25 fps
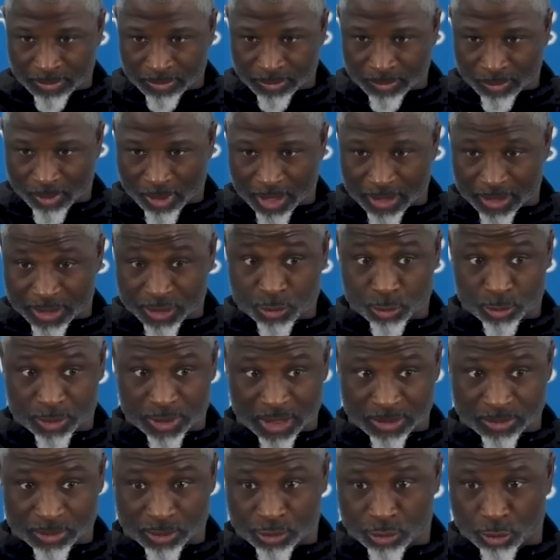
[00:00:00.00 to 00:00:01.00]
right, this is what
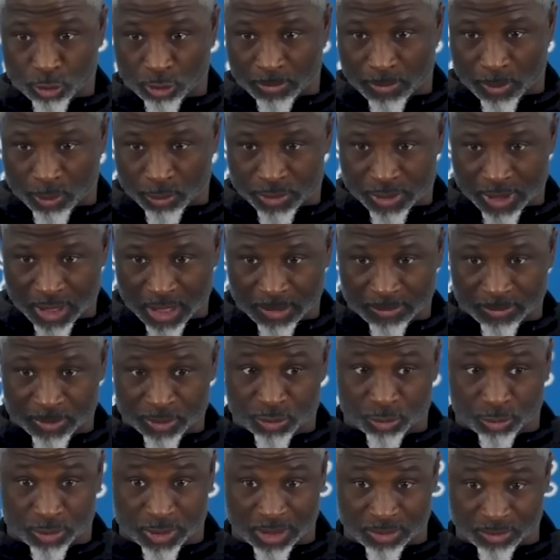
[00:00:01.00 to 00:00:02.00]
teams are showing them on tape, this
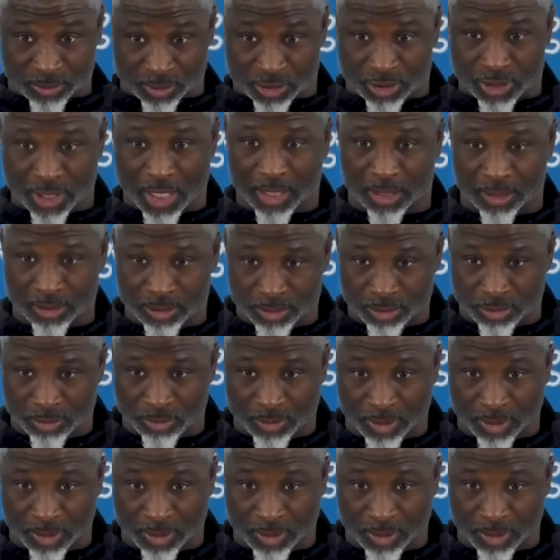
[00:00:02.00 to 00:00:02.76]
is what teams are checking to,